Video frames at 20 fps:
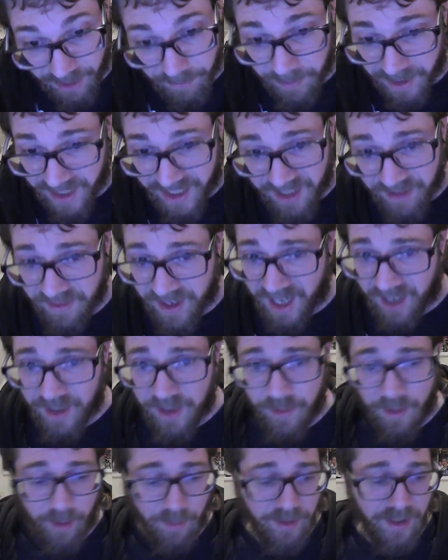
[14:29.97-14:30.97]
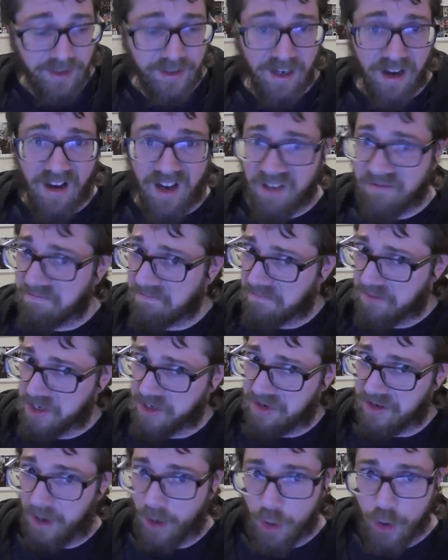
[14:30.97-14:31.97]
median value on Discogs.
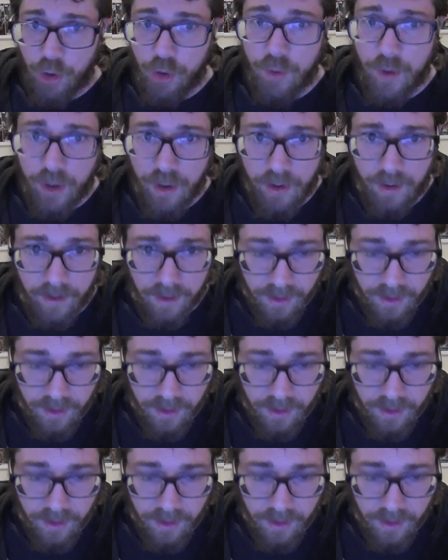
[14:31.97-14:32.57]
Psh, who knew?